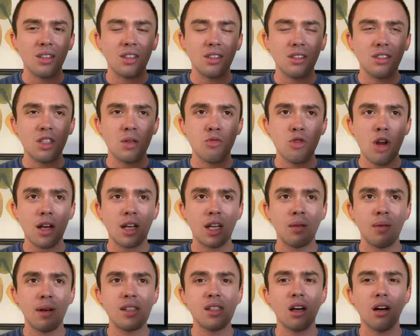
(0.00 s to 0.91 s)
subjecting
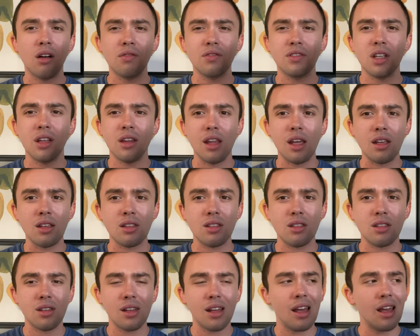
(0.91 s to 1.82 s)
myself to
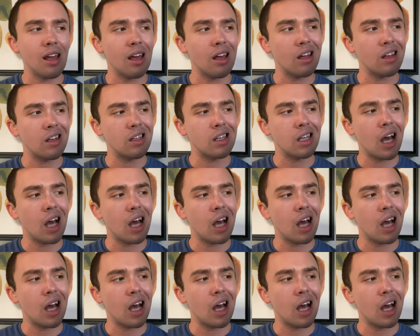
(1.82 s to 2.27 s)
this and